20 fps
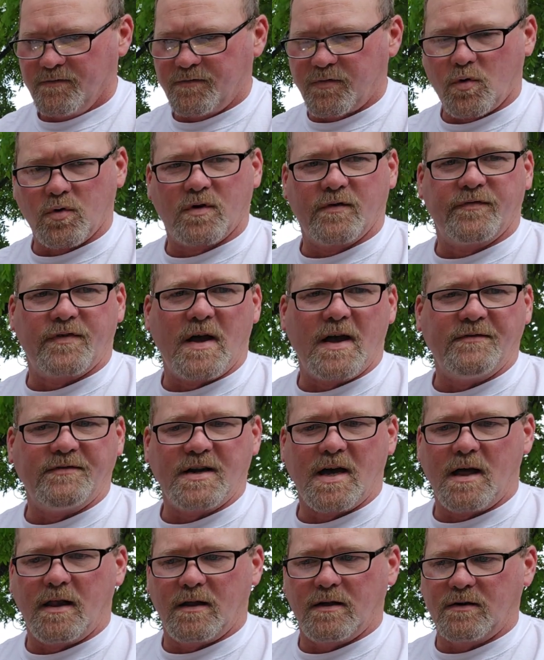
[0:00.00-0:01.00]
$4 or
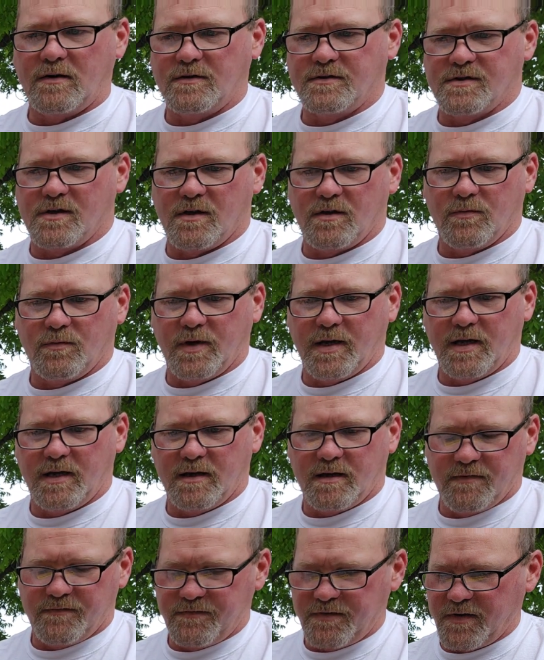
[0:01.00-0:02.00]
$5 all the way
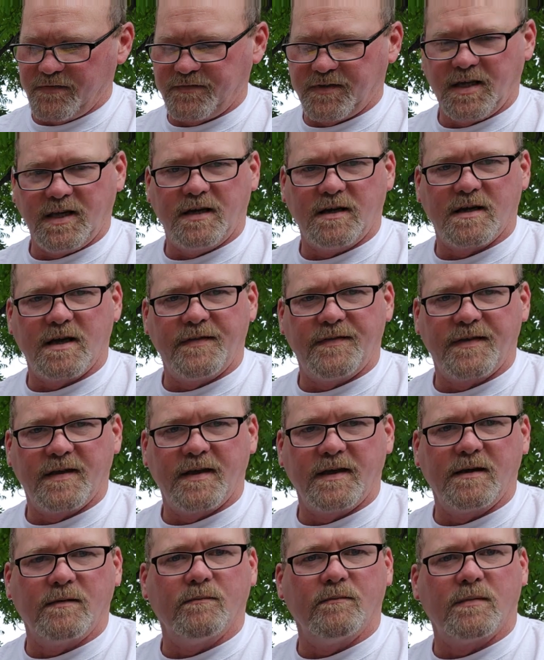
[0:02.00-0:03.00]
to 15, I
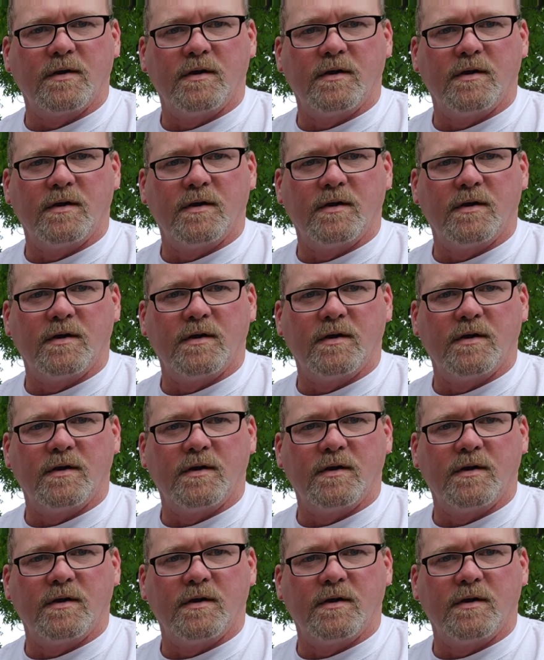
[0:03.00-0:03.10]
think.